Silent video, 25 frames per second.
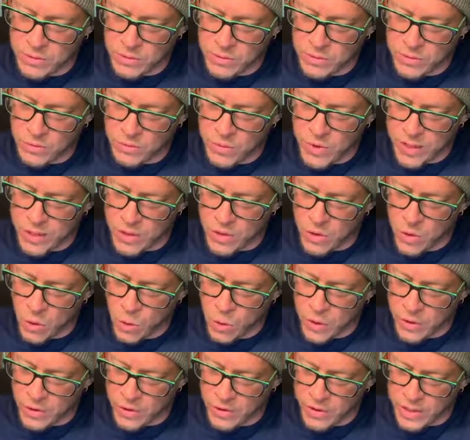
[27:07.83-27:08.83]

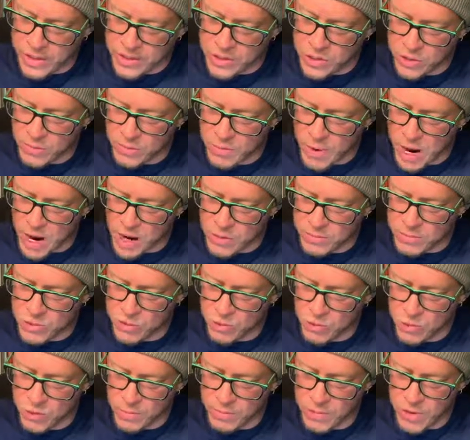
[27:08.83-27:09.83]
reconnoiter and to bomb
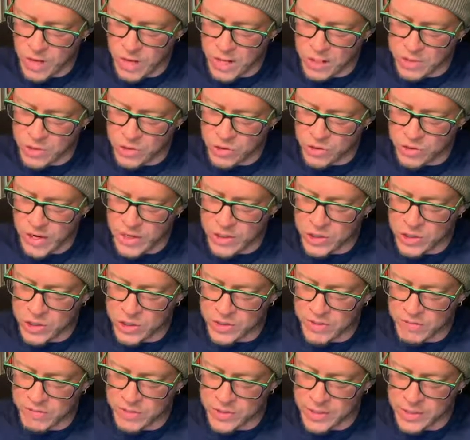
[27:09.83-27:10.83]
troop
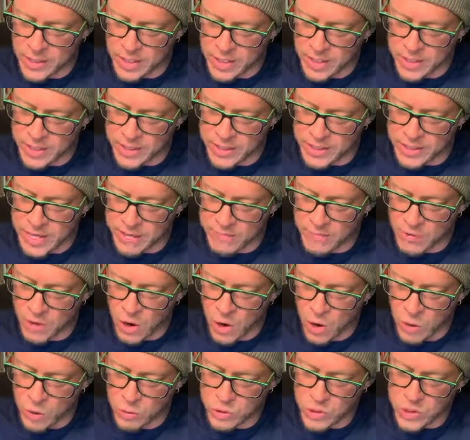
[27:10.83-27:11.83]
concentrations and facilities after
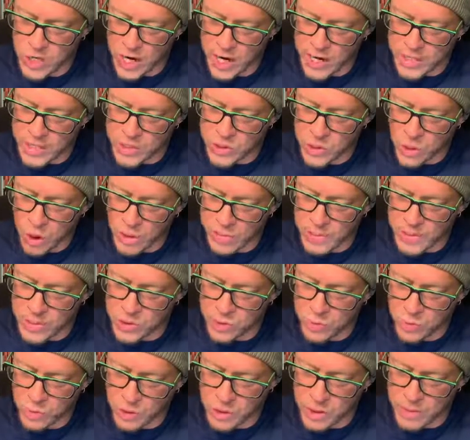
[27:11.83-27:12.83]
whole Chinese
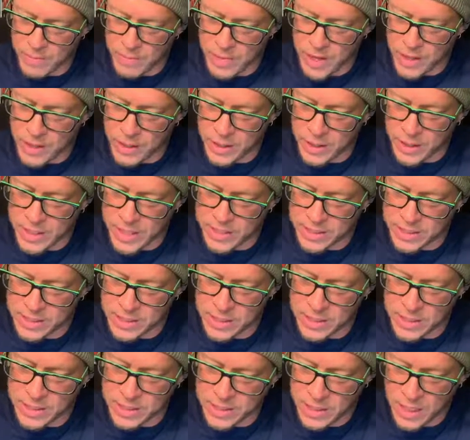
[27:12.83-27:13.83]
armies were committed
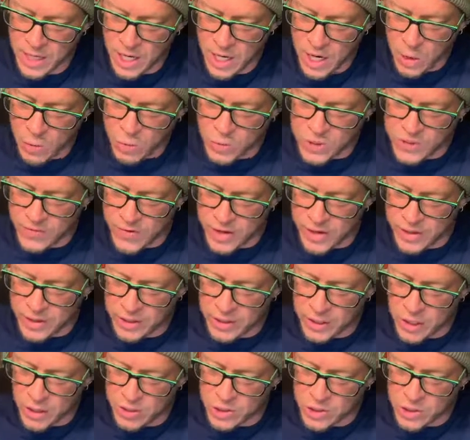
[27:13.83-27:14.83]
against us was very
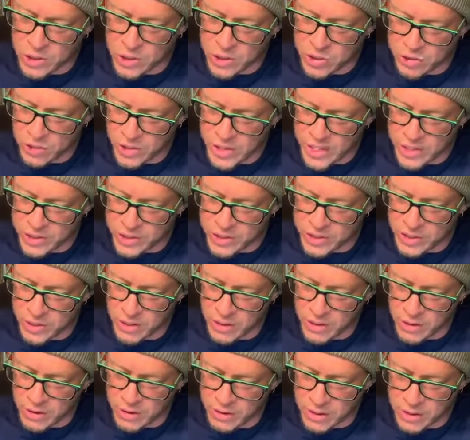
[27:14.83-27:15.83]
close to treason
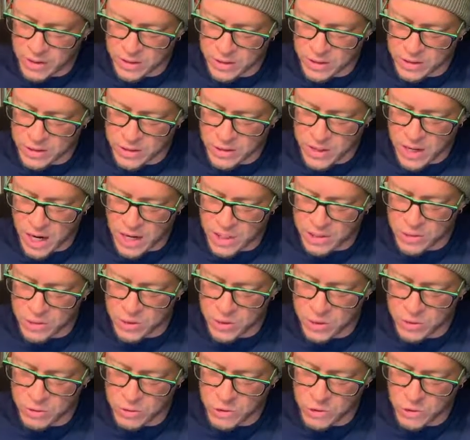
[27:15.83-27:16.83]
under the
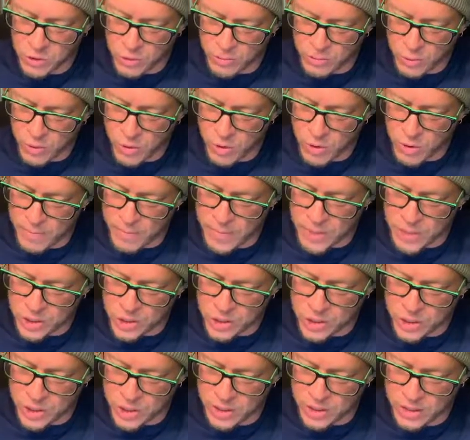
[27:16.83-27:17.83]
constitutional
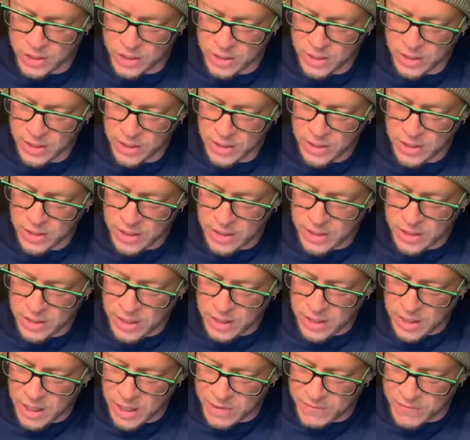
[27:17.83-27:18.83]
prohibition
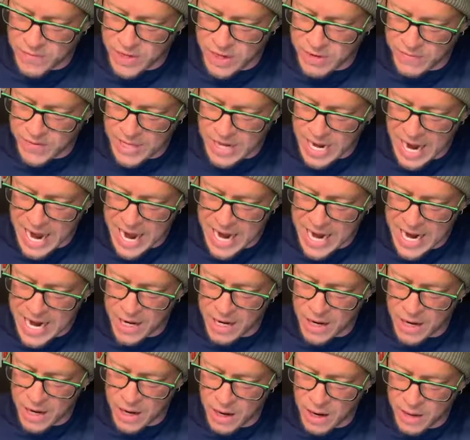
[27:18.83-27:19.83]
of giving aid
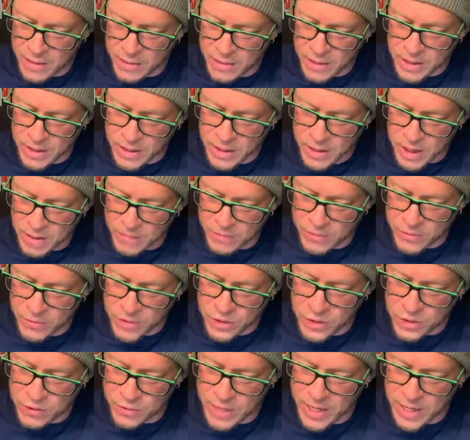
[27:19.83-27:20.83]
and
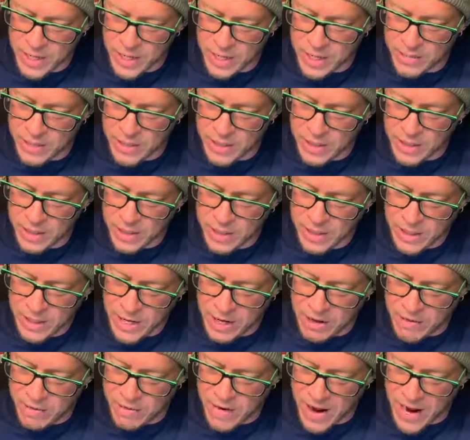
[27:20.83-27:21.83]
comfort to an enemy.
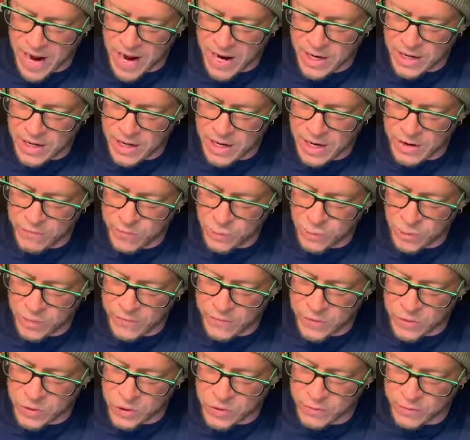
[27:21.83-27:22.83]
In fact, if a
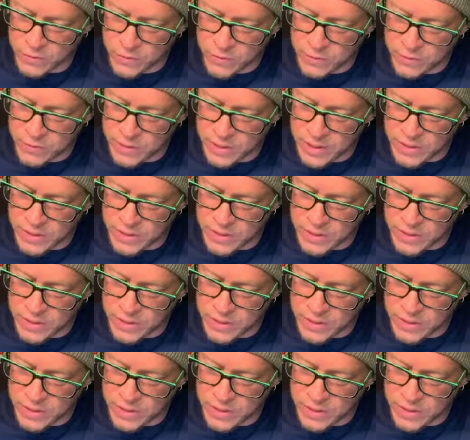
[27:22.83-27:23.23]
refusal